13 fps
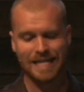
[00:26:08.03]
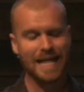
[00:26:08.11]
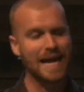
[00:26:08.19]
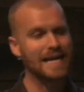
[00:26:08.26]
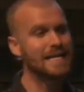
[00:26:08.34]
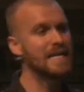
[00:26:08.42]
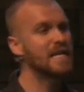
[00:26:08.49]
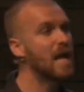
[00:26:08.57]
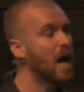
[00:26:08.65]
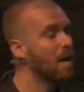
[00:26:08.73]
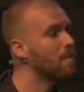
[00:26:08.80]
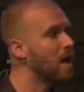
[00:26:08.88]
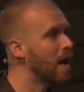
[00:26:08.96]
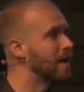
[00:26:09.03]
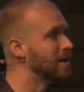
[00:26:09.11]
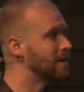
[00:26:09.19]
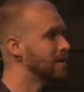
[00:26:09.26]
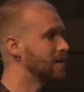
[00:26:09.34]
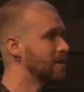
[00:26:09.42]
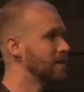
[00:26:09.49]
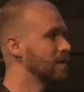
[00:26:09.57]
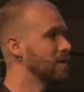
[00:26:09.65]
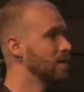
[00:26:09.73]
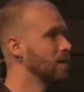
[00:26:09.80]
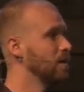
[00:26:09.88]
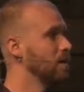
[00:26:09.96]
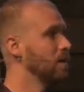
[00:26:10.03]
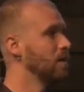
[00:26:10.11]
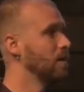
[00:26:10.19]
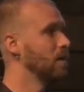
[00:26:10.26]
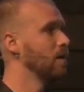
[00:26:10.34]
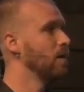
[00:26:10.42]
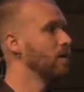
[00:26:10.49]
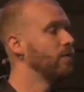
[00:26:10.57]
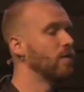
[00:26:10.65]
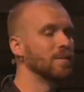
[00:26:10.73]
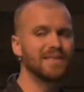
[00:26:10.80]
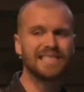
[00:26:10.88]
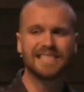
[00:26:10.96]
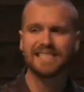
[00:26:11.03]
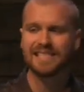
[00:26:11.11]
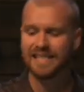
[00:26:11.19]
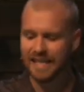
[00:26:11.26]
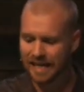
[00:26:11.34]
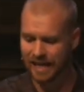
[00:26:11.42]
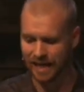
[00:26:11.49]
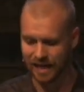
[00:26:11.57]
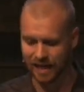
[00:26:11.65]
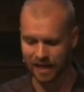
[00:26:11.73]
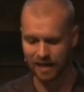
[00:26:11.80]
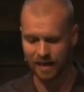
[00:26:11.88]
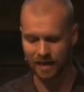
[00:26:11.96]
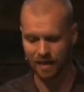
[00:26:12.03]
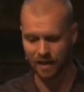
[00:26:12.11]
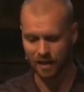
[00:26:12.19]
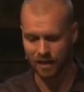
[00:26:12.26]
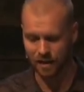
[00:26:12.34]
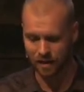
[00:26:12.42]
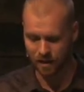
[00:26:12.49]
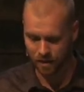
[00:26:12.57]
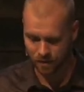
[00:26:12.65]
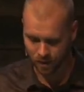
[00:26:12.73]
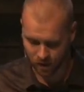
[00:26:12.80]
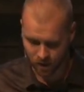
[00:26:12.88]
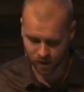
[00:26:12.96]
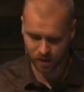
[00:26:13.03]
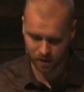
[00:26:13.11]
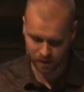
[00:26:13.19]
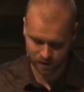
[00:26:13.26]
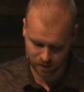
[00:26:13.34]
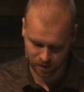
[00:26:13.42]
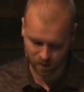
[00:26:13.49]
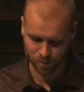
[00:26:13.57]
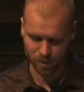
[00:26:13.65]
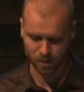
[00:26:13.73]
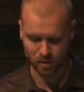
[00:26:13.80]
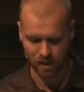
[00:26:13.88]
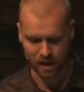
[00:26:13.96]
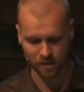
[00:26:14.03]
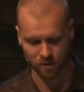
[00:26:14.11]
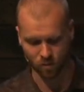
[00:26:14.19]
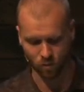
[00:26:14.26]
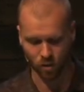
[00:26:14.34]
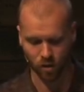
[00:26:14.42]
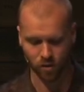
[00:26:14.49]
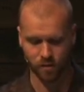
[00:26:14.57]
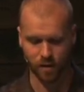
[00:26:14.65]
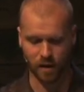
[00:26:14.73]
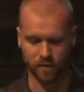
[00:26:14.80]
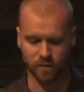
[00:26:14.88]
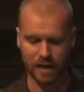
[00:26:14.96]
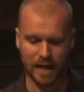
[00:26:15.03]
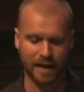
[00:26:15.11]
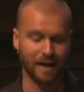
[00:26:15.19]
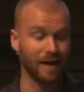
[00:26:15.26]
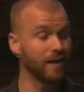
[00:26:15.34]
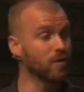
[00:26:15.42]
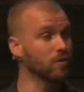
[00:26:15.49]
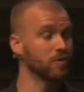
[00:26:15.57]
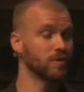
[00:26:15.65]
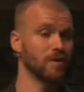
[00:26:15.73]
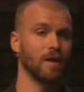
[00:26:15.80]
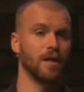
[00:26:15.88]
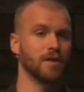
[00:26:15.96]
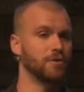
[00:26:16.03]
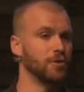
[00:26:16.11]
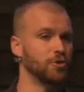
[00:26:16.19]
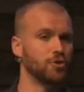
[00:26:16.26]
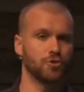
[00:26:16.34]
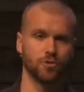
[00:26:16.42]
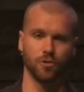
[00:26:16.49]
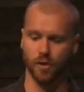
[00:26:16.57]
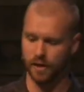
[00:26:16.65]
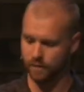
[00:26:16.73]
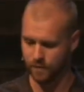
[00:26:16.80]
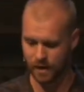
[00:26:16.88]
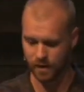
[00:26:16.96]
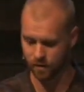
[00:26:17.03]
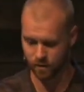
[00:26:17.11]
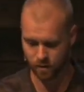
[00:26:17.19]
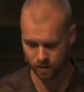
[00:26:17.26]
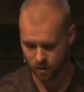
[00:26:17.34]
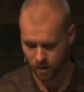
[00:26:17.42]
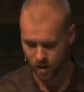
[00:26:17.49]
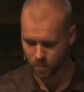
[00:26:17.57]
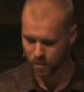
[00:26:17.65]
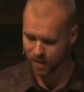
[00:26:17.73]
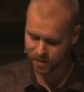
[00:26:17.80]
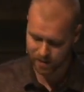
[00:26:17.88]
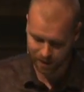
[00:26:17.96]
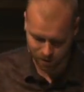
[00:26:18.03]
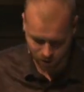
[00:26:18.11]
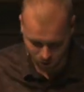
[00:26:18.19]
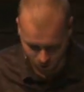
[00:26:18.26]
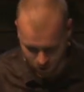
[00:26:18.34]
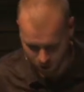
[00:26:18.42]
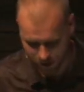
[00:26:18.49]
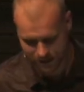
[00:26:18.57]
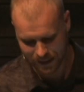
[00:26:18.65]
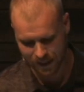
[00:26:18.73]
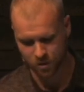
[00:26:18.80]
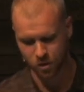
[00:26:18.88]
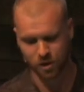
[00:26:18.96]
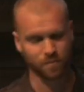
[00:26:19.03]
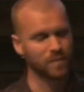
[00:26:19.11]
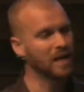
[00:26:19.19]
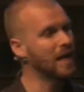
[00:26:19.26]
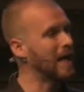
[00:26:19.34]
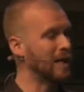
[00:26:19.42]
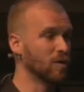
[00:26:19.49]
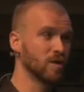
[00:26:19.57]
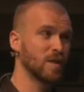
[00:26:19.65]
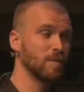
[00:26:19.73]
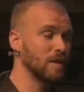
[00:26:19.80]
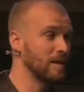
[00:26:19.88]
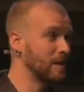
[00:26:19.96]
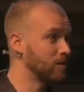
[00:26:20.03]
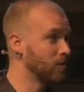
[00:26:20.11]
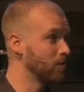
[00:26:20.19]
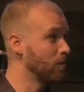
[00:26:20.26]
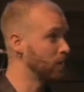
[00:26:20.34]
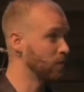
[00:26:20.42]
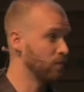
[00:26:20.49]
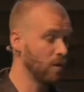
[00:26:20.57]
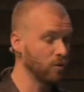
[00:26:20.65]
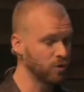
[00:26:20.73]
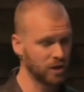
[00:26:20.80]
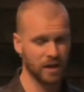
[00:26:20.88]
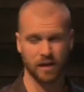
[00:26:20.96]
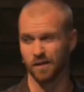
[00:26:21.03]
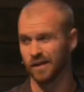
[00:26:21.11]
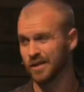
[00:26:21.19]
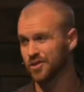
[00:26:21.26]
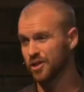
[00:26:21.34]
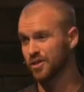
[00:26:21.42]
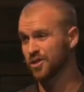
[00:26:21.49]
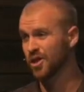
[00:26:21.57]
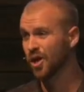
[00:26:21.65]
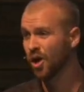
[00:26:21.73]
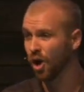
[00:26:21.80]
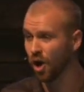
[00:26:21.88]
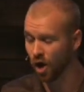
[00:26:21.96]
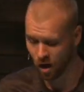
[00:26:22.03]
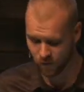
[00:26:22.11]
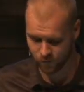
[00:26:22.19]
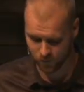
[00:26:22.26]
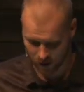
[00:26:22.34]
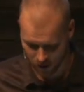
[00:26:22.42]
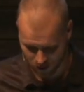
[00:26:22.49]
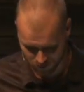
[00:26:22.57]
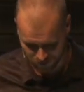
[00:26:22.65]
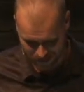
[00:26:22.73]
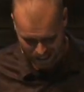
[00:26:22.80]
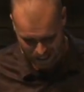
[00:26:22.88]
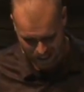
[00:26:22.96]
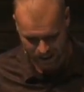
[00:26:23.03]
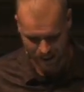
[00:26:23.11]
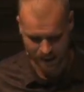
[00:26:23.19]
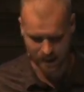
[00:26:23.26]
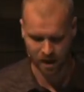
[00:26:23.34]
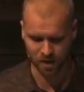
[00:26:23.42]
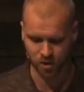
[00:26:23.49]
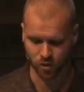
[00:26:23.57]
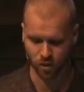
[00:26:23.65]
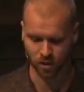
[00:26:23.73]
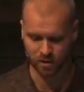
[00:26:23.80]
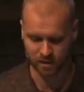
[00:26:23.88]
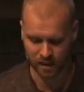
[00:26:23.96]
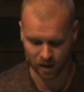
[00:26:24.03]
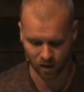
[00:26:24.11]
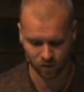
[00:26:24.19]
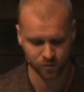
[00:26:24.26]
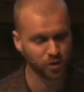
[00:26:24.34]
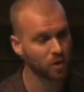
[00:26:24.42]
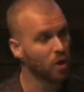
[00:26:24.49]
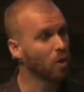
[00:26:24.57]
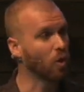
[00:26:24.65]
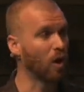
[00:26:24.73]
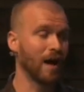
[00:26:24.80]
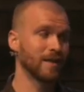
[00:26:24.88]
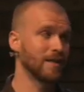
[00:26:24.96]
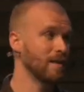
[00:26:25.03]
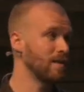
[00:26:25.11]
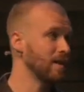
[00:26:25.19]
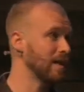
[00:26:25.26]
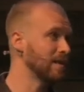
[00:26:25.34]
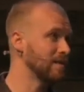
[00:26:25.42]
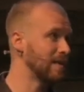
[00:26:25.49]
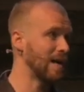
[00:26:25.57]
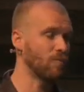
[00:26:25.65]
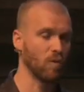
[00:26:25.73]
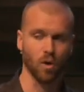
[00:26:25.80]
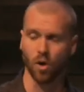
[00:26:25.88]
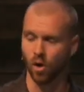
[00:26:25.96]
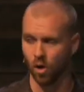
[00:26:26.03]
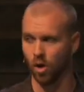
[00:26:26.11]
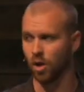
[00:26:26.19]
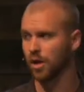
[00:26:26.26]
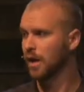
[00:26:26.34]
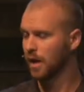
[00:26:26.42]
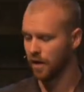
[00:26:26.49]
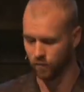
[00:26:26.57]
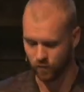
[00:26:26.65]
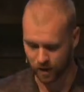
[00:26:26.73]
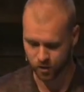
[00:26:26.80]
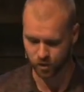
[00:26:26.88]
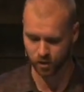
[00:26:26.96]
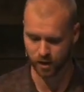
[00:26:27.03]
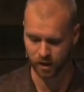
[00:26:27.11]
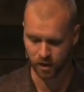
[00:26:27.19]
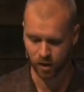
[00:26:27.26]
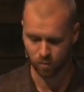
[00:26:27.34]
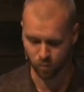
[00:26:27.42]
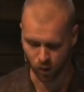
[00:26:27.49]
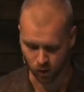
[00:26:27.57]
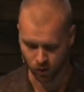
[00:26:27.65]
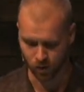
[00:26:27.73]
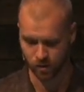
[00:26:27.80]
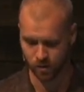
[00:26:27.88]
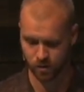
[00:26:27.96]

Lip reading: they numb us from seeing the goodness, the beauty, and the worth of God. Idols destroy faith because they turn our attention and ultimately they turn our devotion and allegiance off of God and onto ourselves or onto things that will all eventually burn.